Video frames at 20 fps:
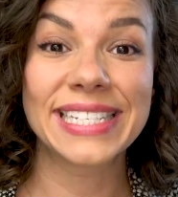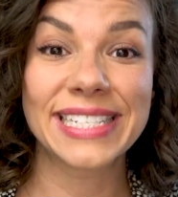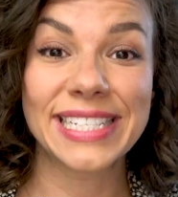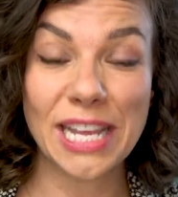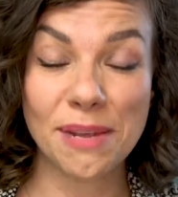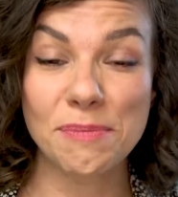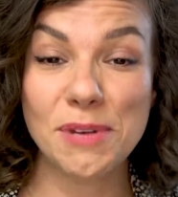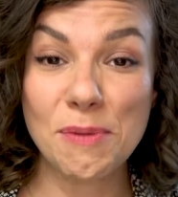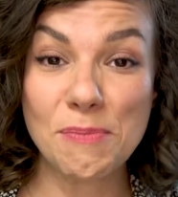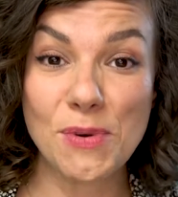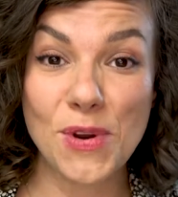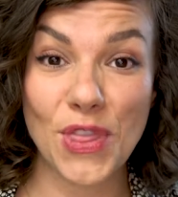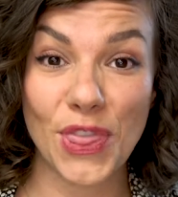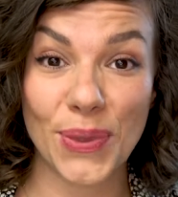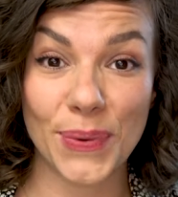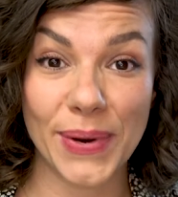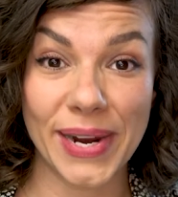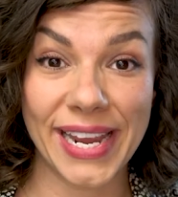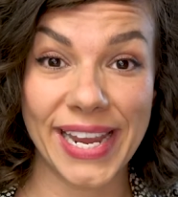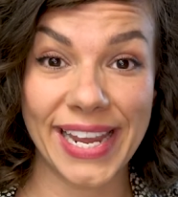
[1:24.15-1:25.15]
Tip number
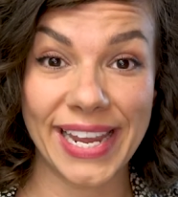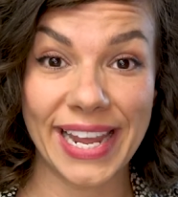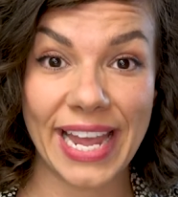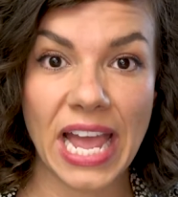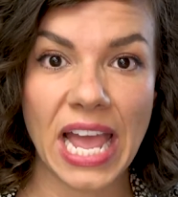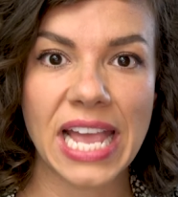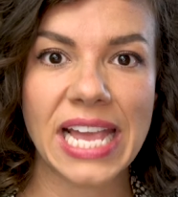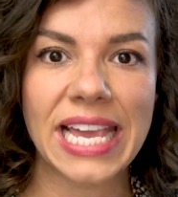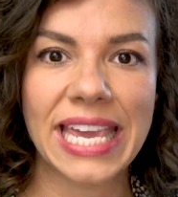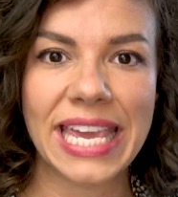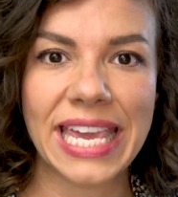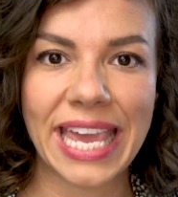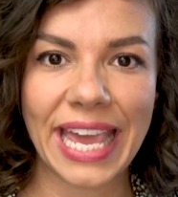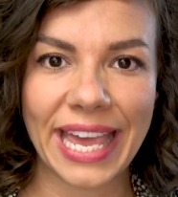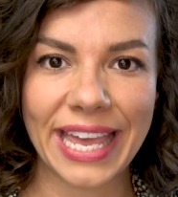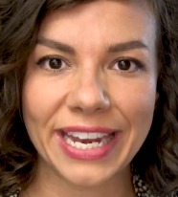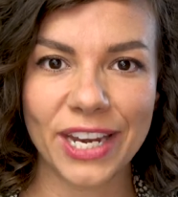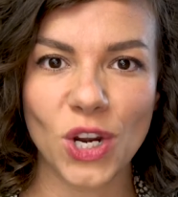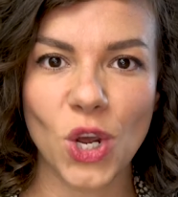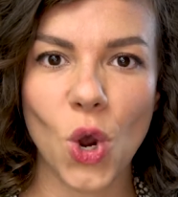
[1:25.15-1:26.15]
three
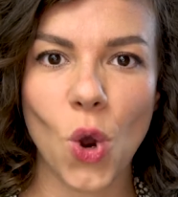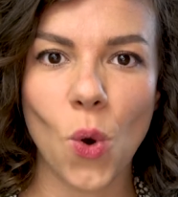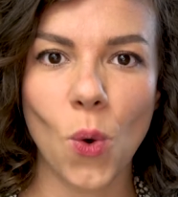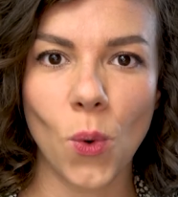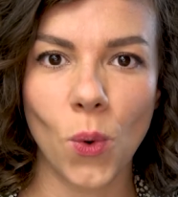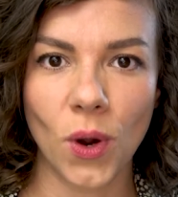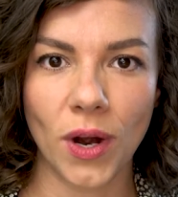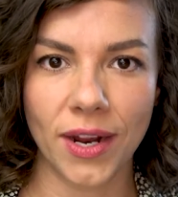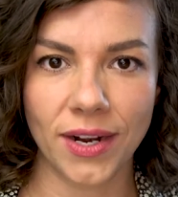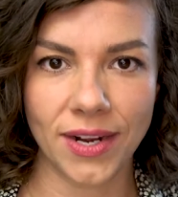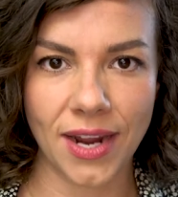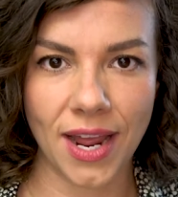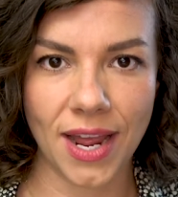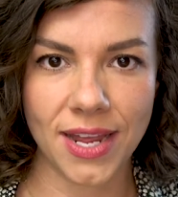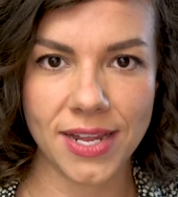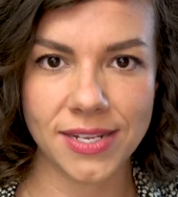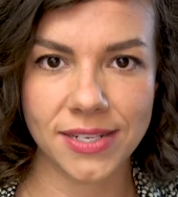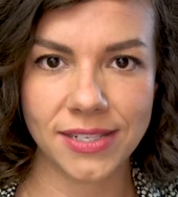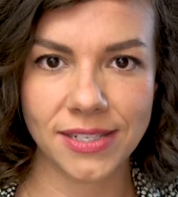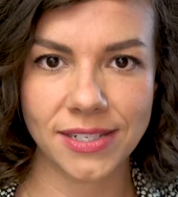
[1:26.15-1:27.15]
get
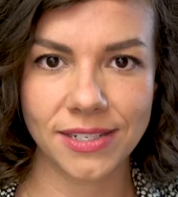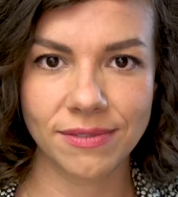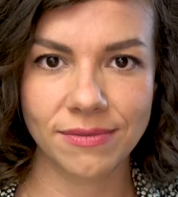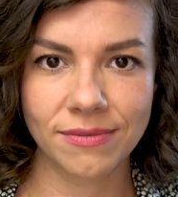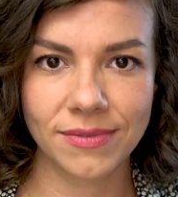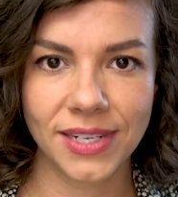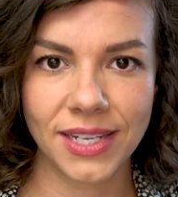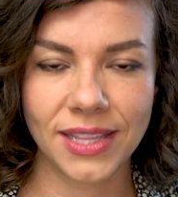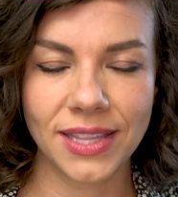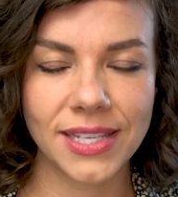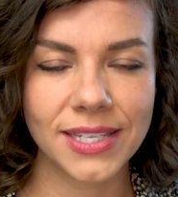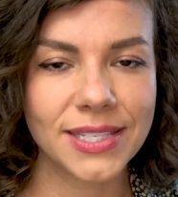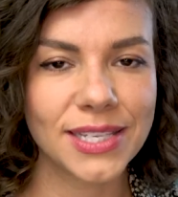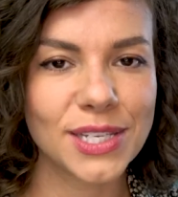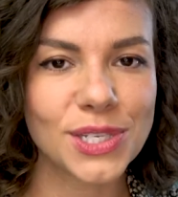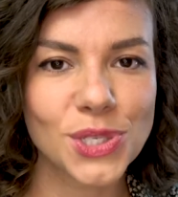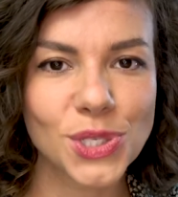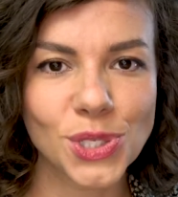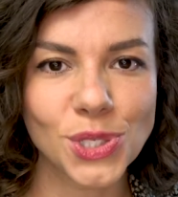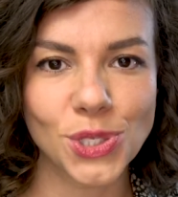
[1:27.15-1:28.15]
organized. This
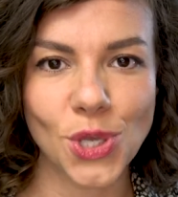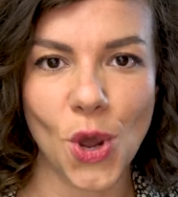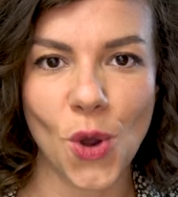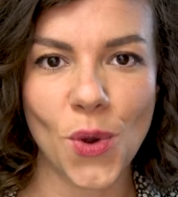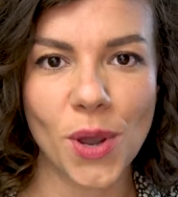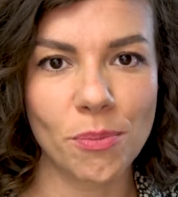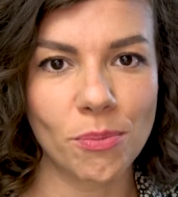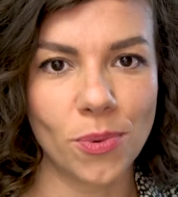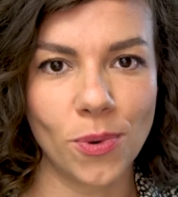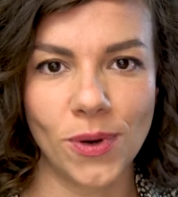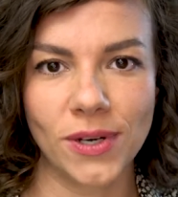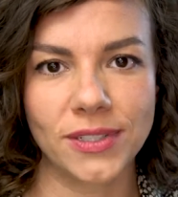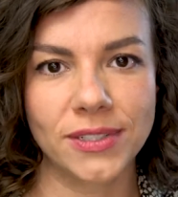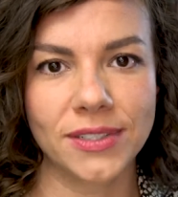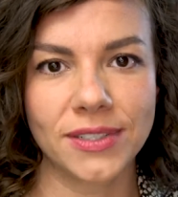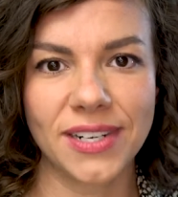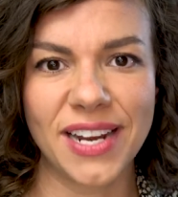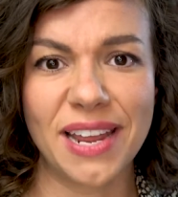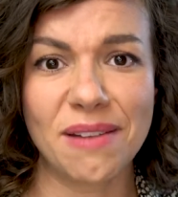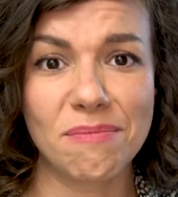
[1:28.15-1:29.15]
is so
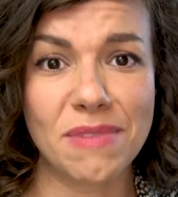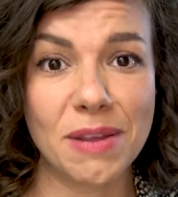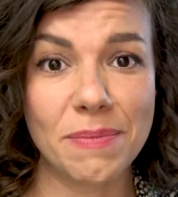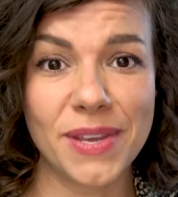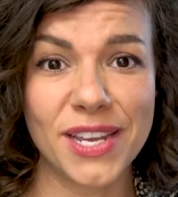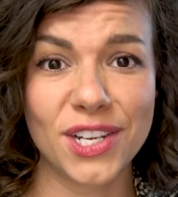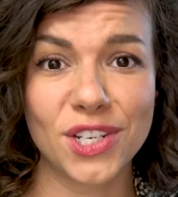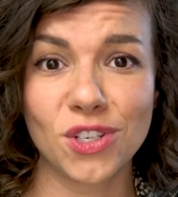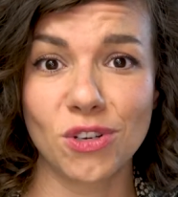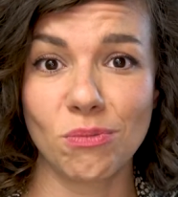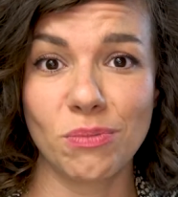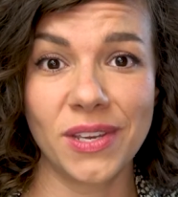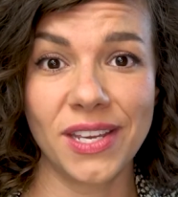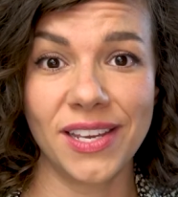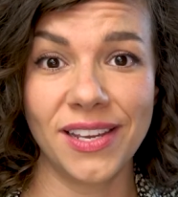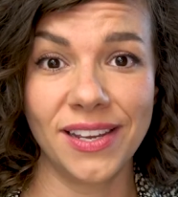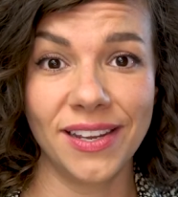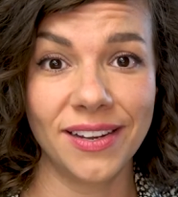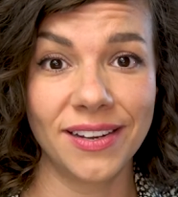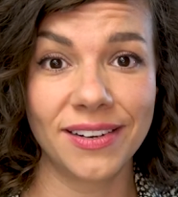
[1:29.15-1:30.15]
important, and maybe it should
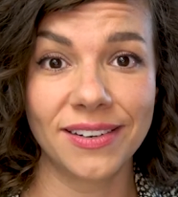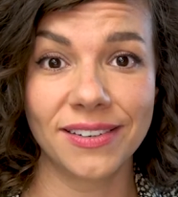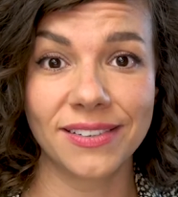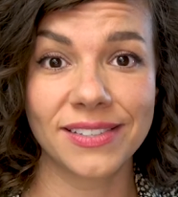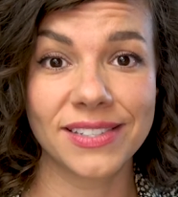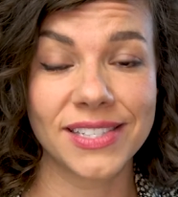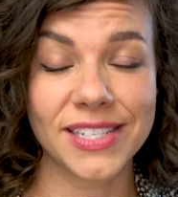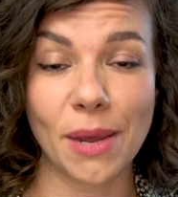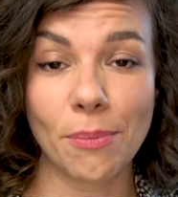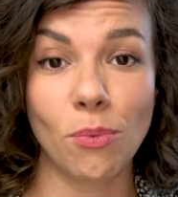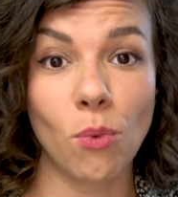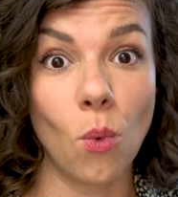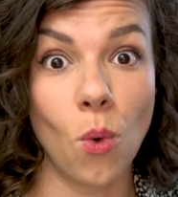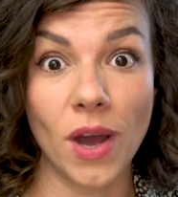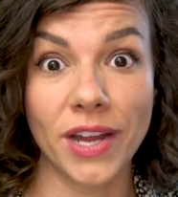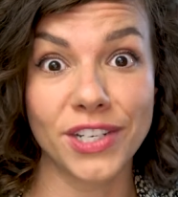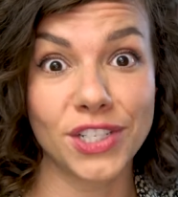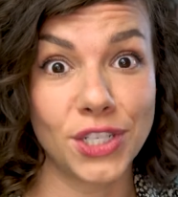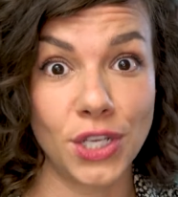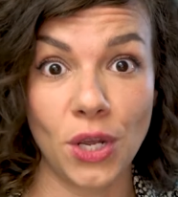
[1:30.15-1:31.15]
be step
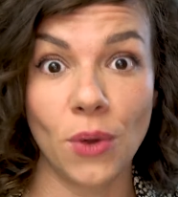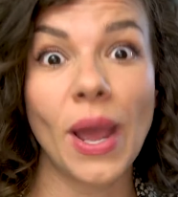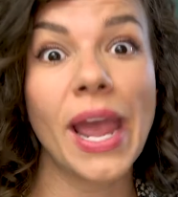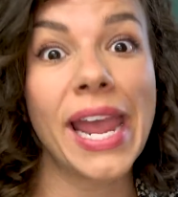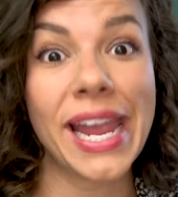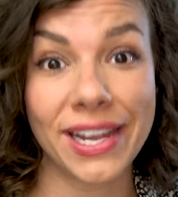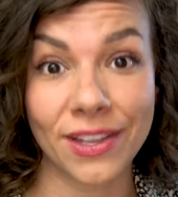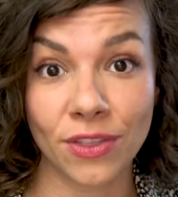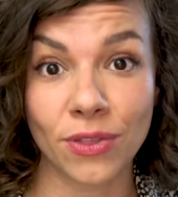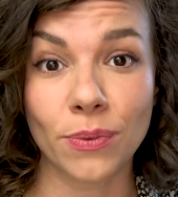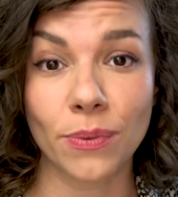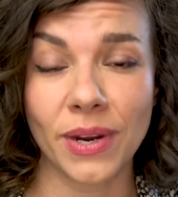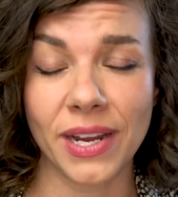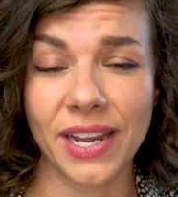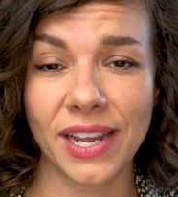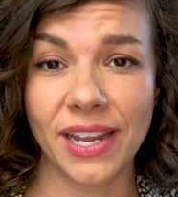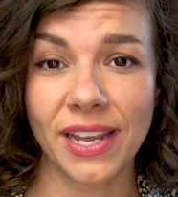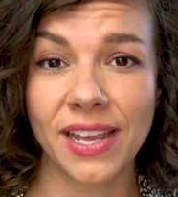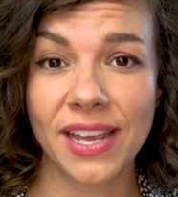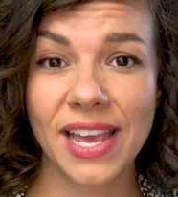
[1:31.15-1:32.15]
one, two, and
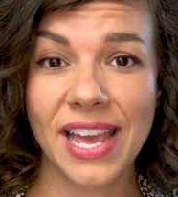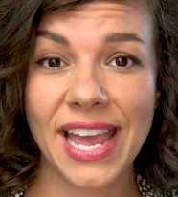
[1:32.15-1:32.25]
three.